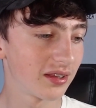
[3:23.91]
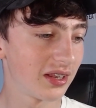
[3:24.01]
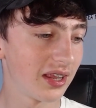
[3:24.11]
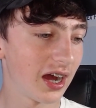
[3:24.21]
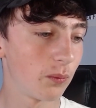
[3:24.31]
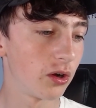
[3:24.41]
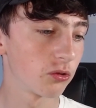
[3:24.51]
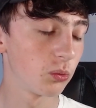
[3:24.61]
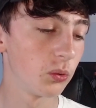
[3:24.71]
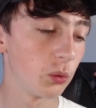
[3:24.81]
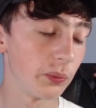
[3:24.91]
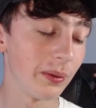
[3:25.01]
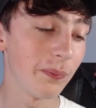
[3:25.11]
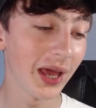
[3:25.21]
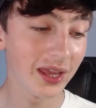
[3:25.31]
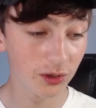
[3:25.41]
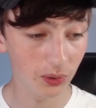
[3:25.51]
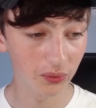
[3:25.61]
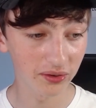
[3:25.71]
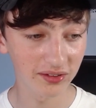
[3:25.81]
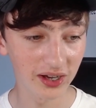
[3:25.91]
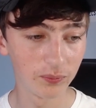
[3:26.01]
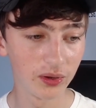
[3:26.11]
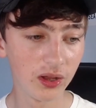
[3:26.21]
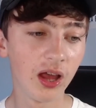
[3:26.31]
clear how much we will be paid by West Ham,